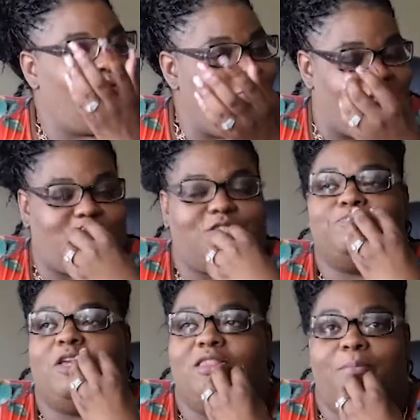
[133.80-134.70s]
Thrush
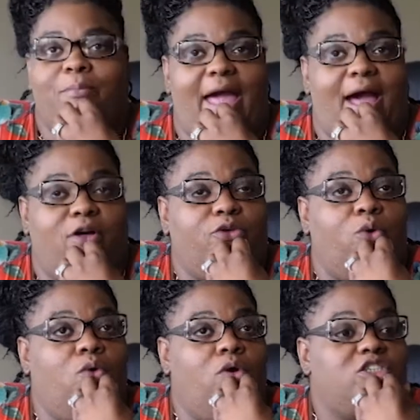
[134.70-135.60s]
in the mouth,
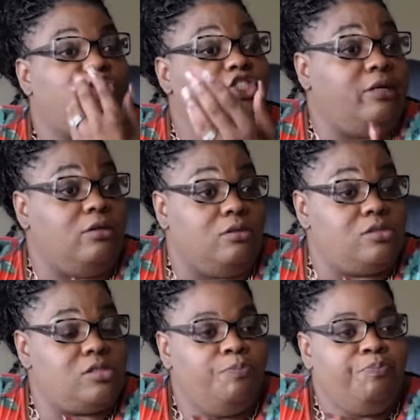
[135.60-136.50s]
or
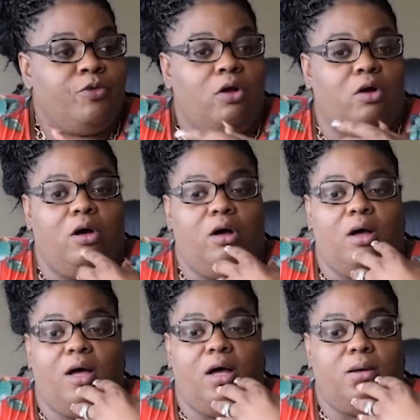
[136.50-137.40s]
shingles,
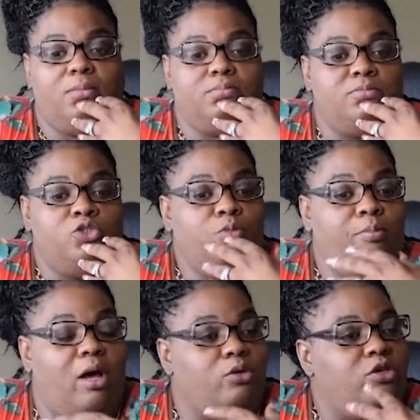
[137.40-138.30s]
or
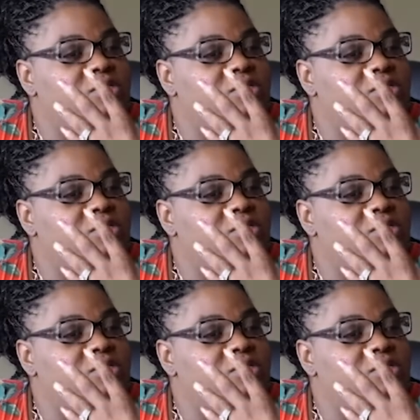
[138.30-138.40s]
pneumonia.